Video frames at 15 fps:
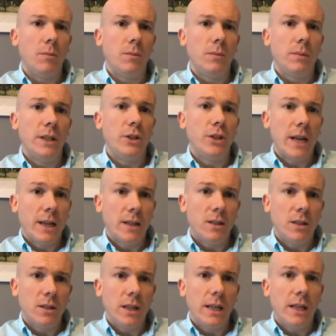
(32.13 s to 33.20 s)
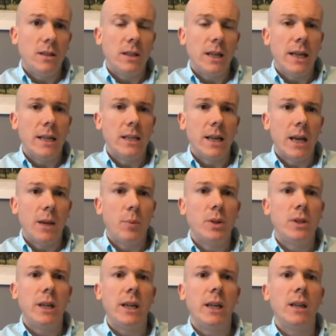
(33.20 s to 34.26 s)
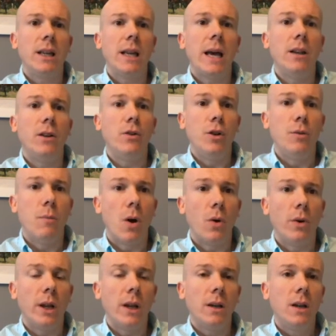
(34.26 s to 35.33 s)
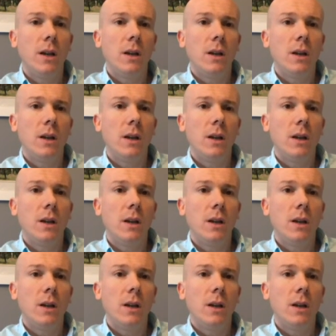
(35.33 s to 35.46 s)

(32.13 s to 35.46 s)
Legionnaires Disease is a particular kind of pneumonia